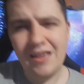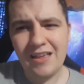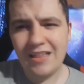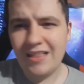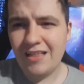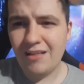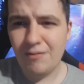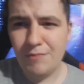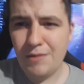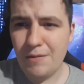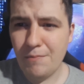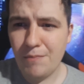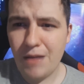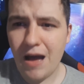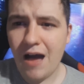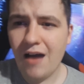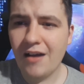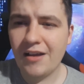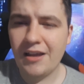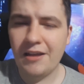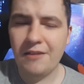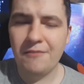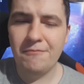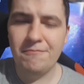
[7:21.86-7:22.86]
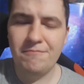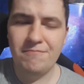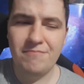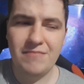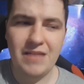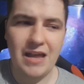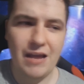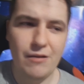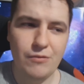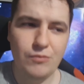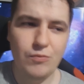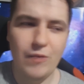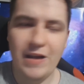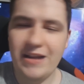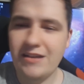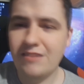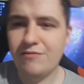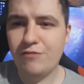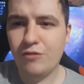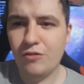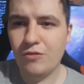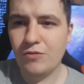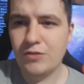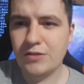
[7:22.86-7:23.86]
That'll be a bargain. I would wait
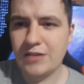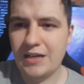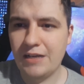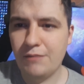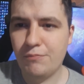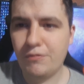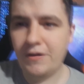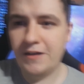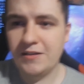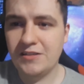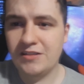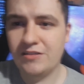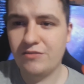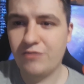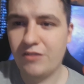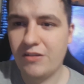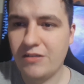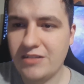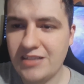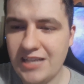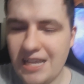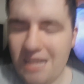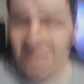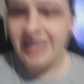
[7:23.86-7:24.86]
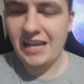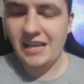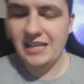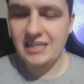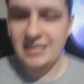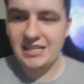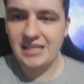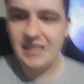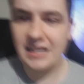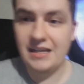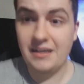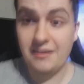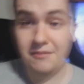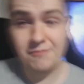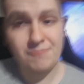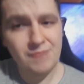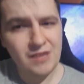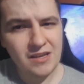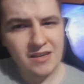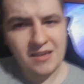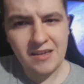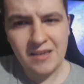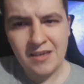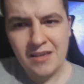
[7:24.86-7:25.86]
for those kind of prices for the 1080 Ti.
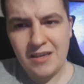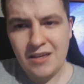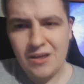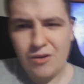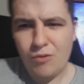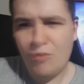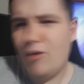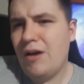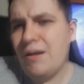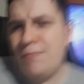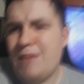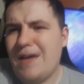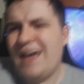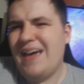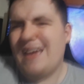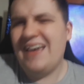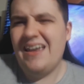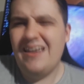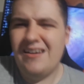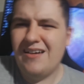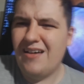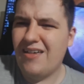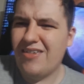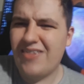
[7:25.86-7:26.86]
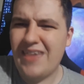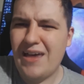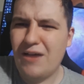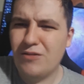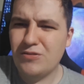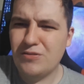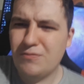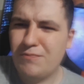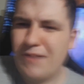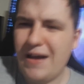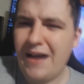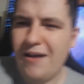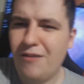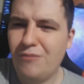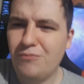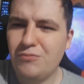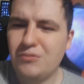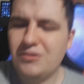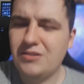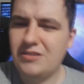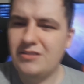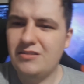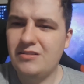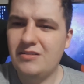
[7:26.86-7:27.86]
Why pay
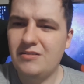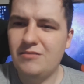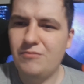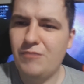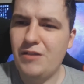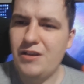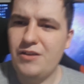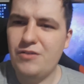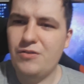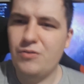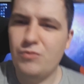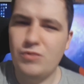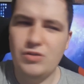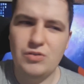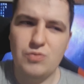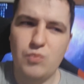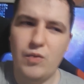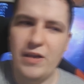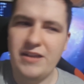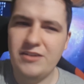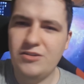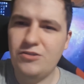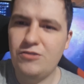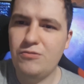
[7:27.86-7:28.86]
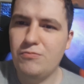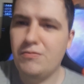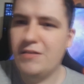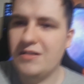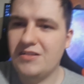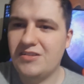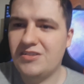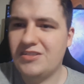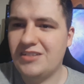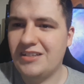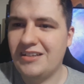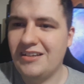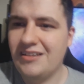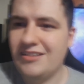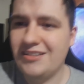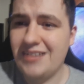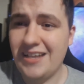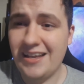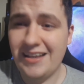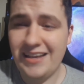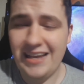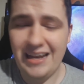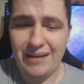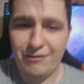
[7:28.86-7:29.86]
£1,000 when you can just wait 2 months and
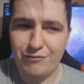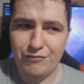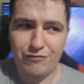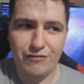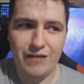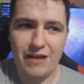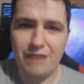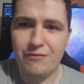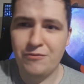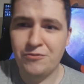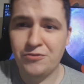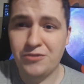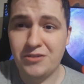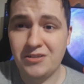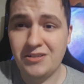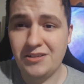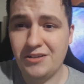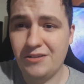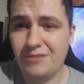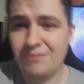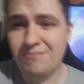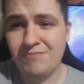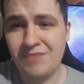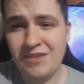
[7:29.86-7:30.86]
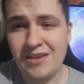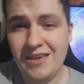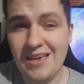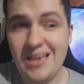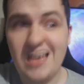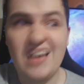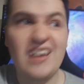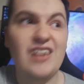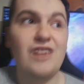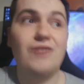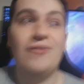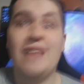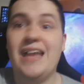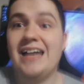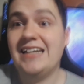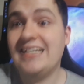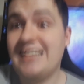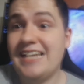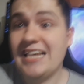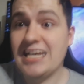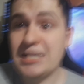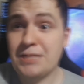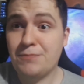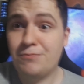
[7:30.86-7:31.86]
get it for 500? You're that
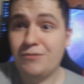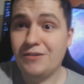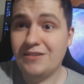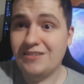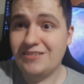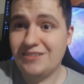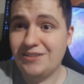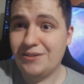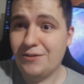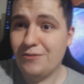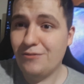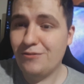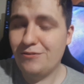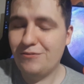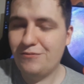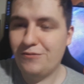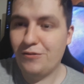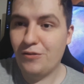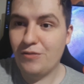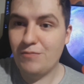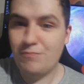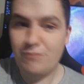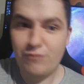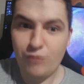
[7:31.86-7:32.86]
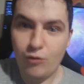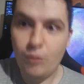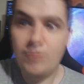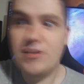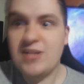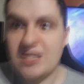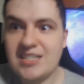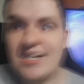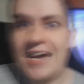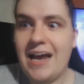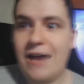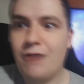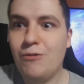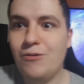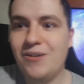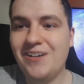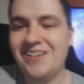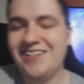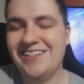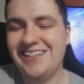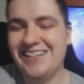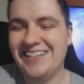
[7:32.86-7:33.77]
desperate, for the performance now.